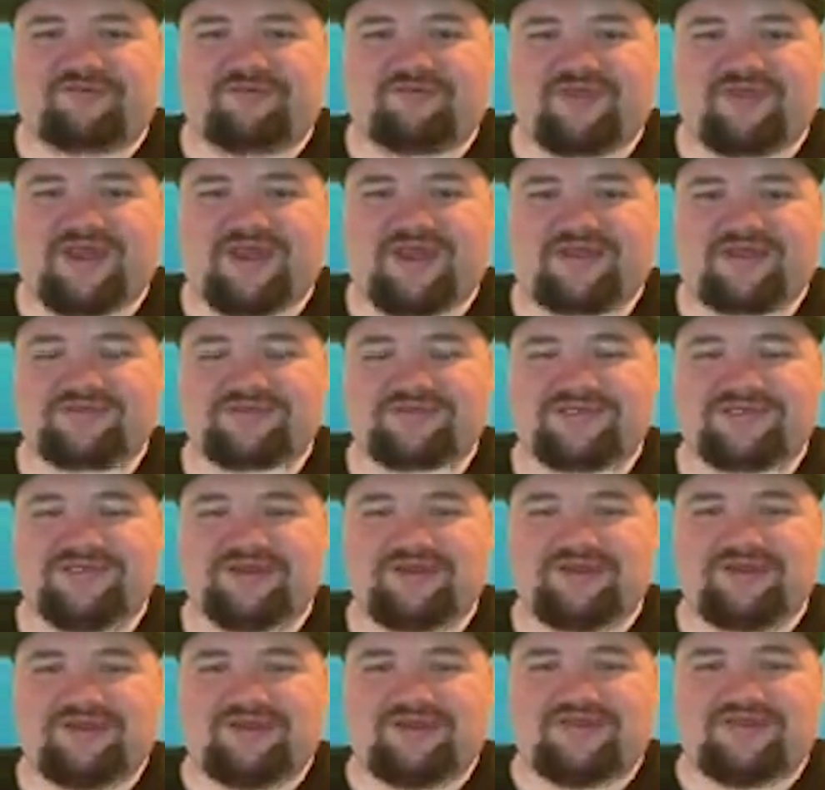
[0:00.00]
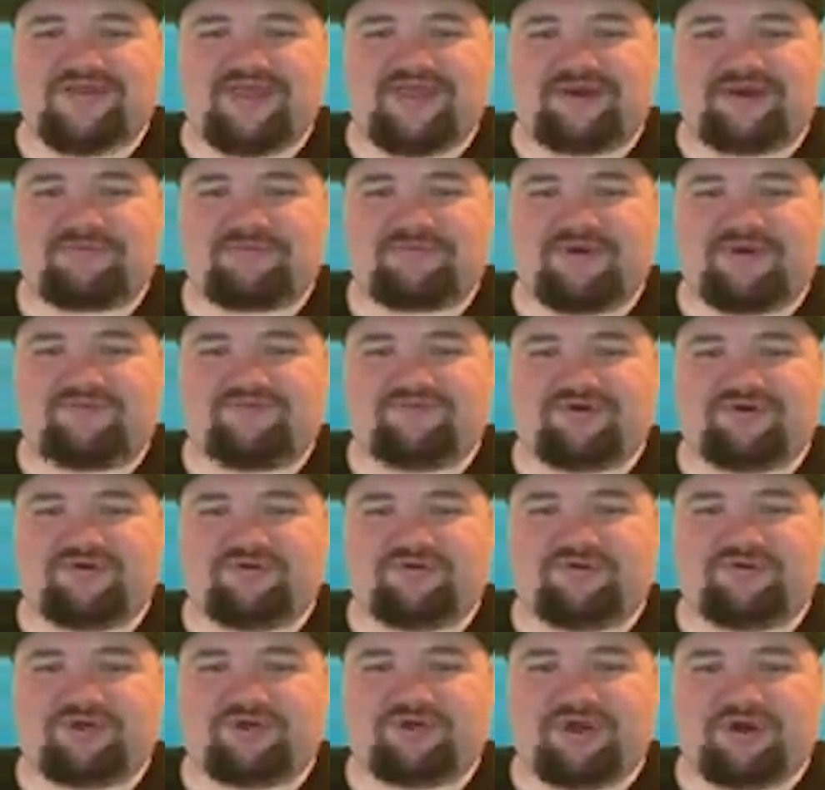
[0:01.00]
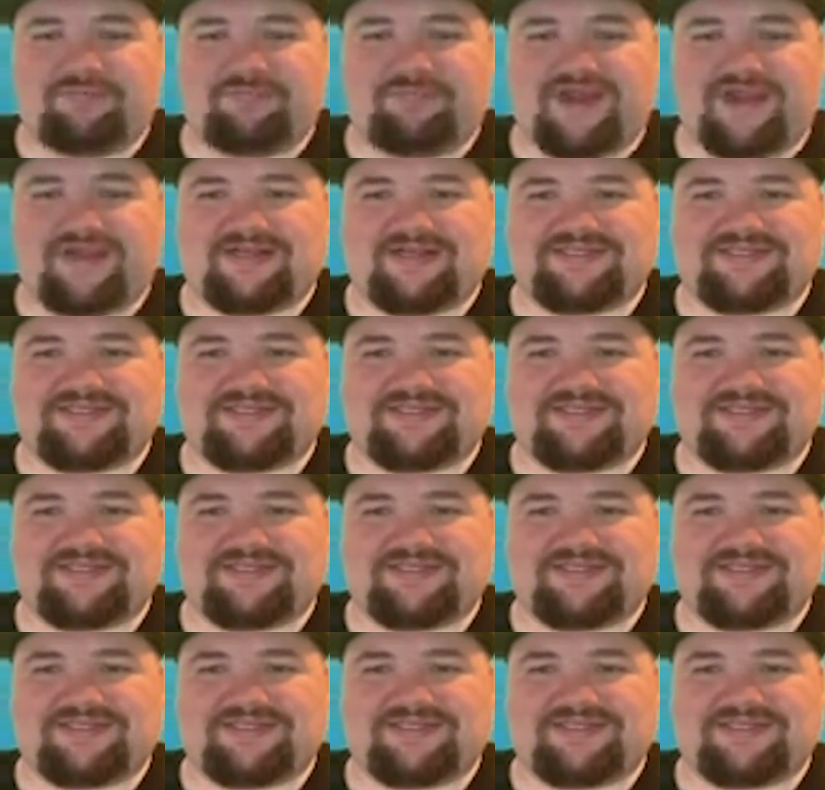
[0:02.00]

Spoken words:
that revenue would go back